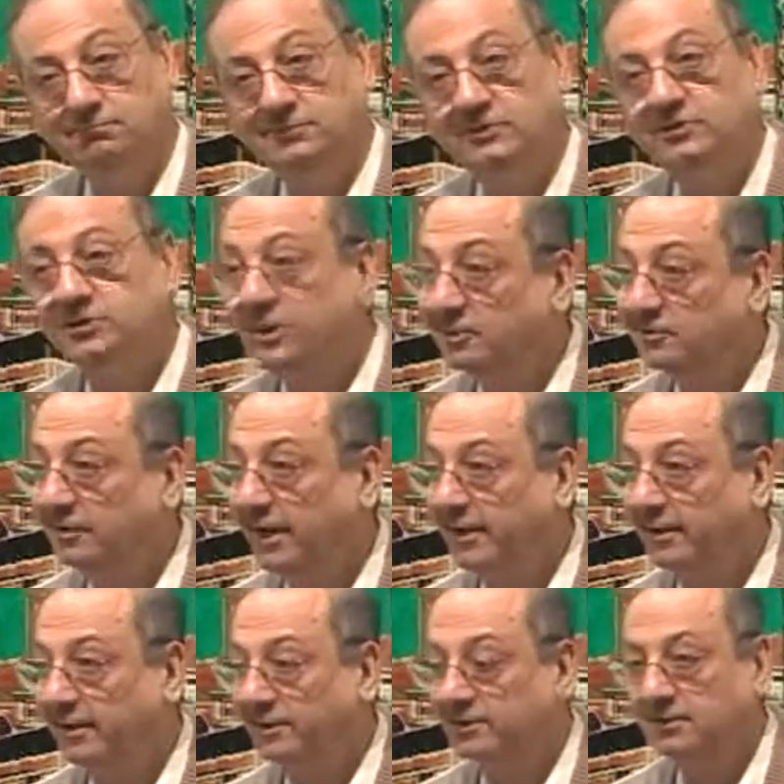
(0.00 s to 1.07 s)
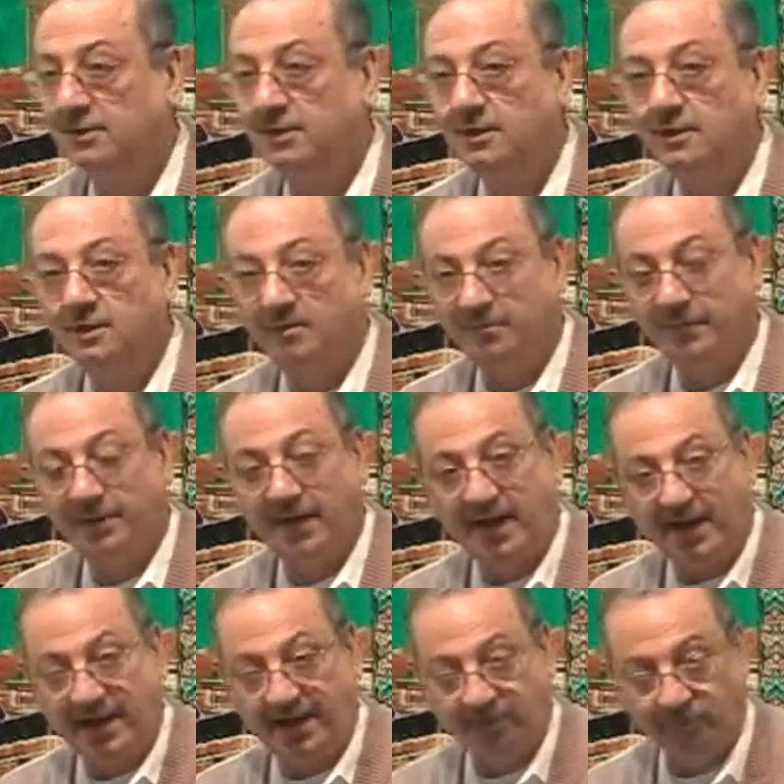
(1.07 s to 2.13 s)
6 letters. But
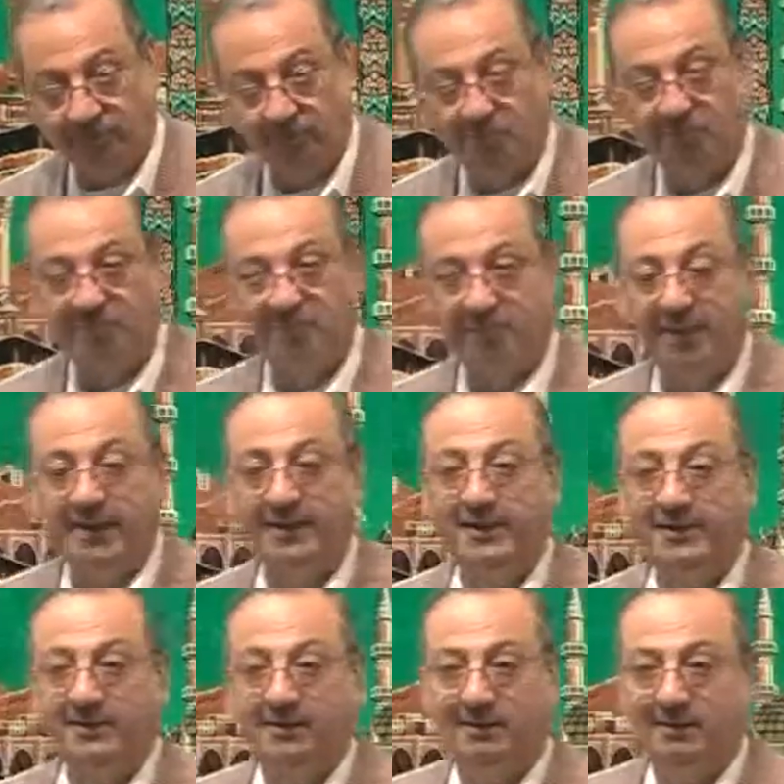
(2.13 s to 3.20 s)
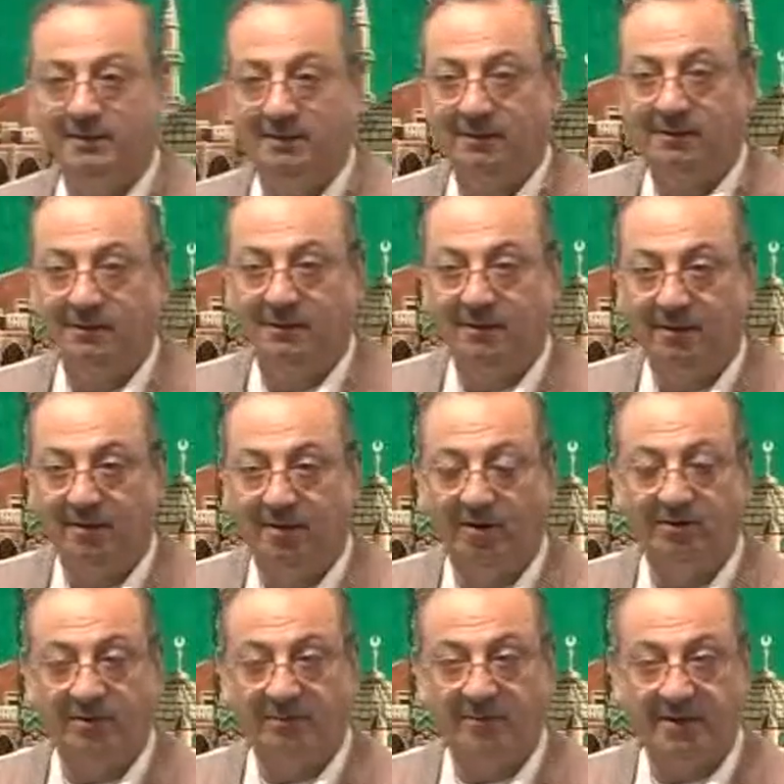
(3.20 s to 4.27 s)
I have to make it on
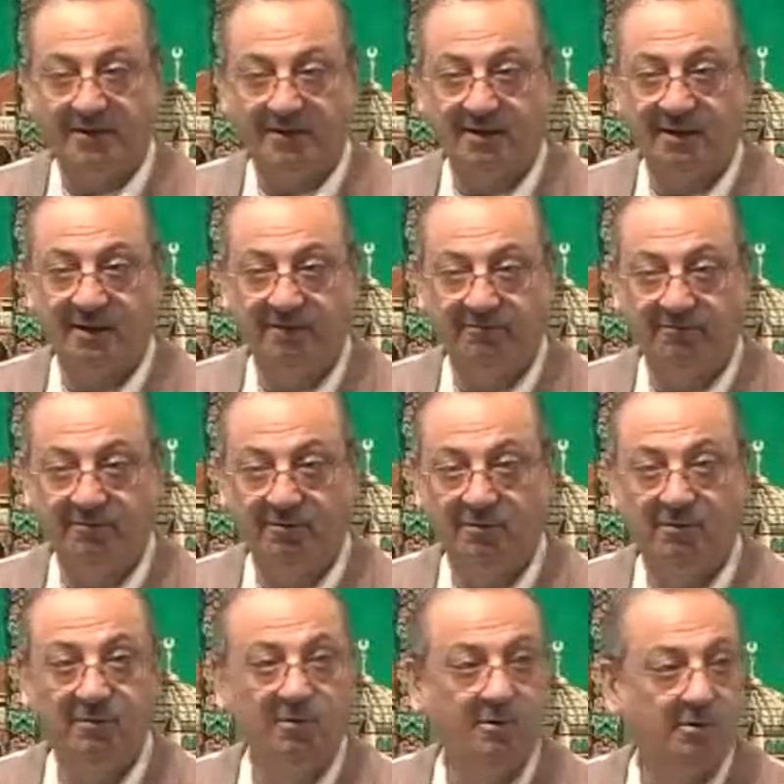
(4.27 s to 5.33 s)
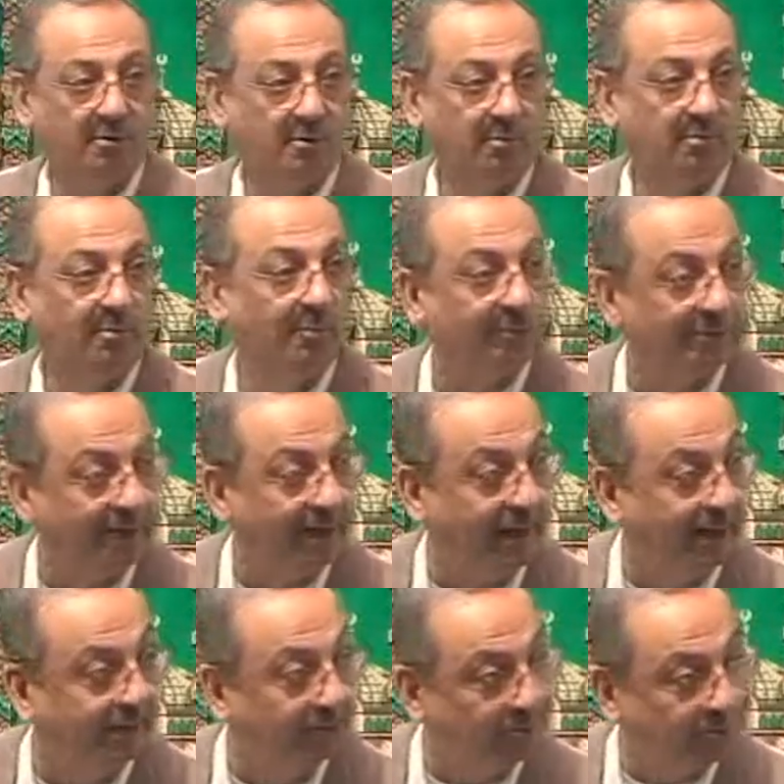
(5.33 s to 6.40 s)
the pattern of
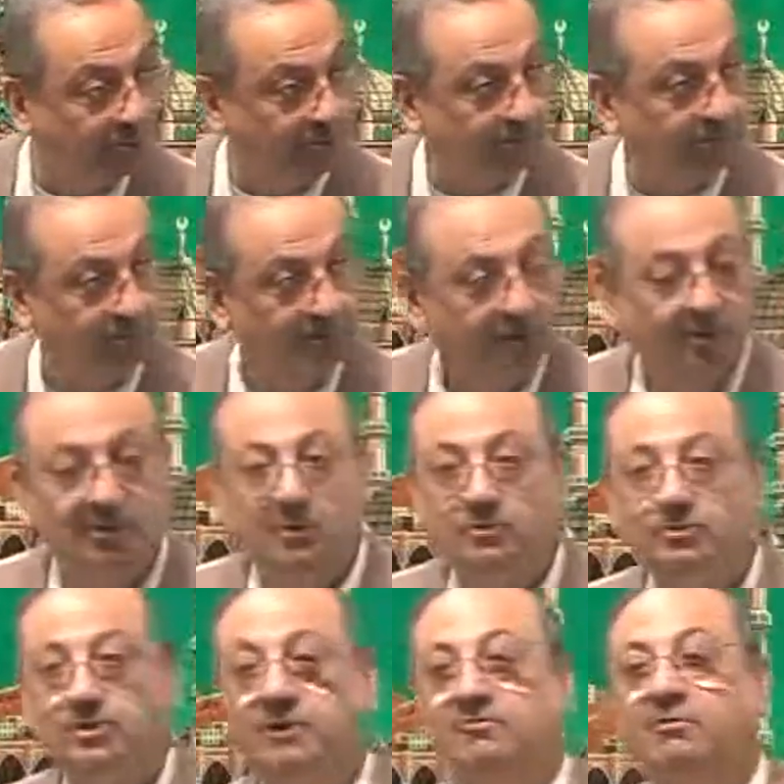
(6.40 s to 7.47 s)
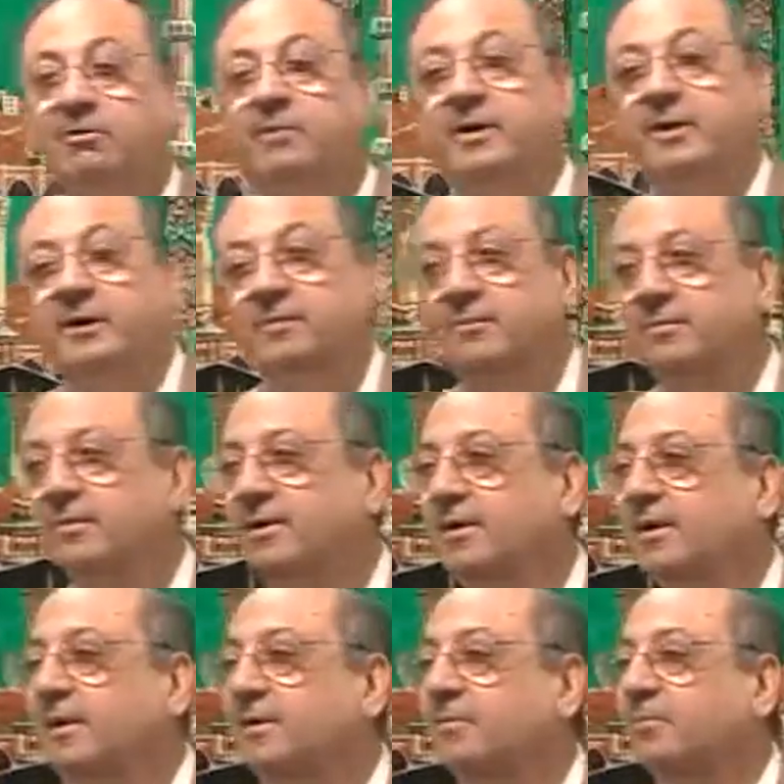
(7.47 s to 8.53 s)
Muntahal Jumu'i. So it will become
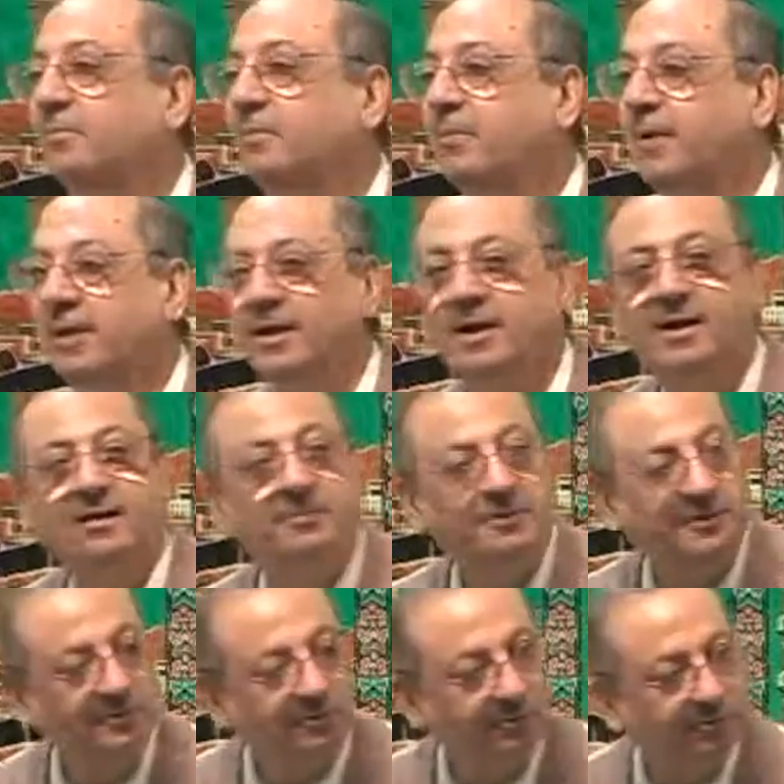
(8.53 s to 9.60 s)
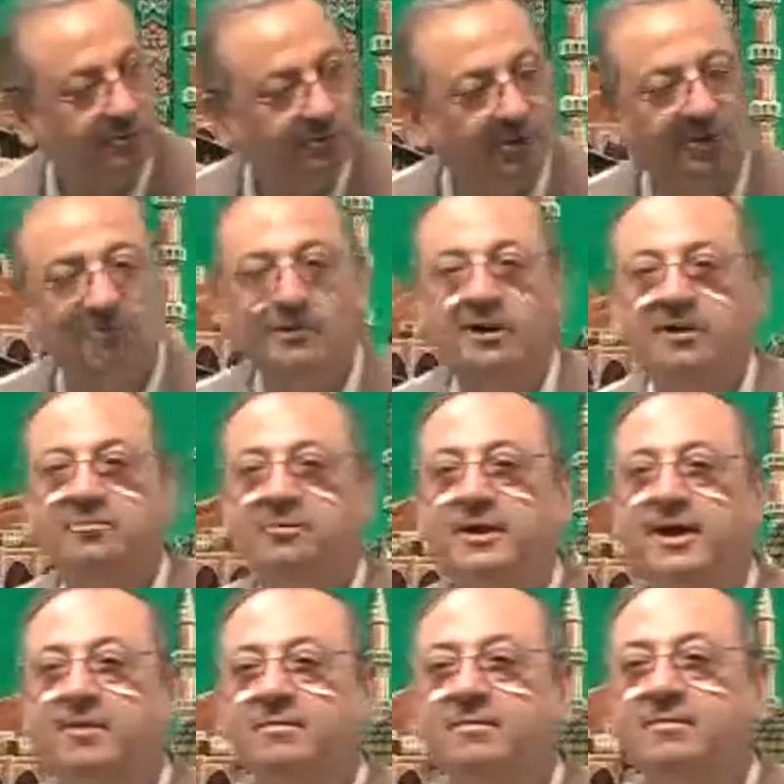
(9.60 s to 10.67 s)
Baramiju. What will it
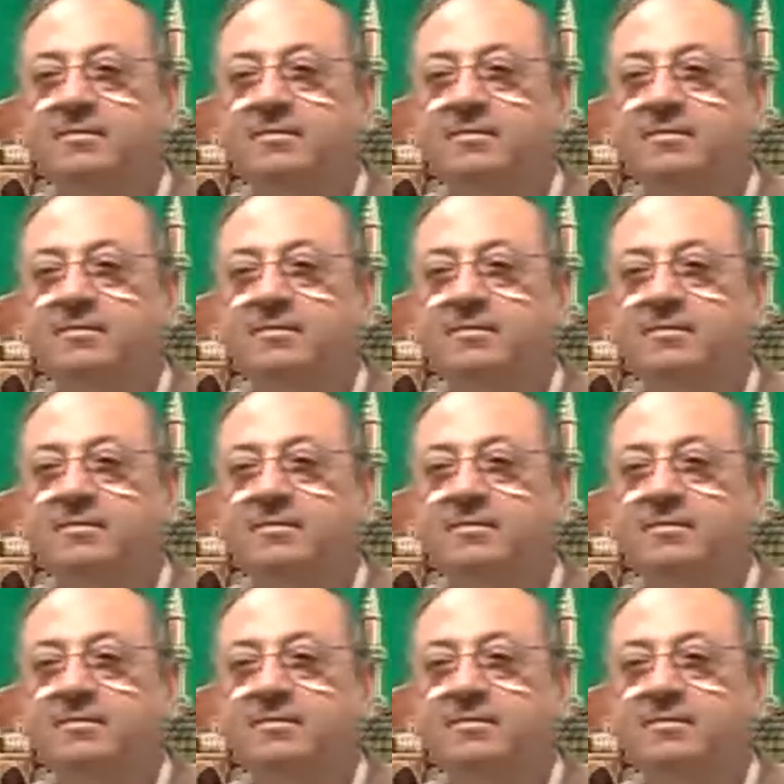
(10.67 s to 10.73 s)
become?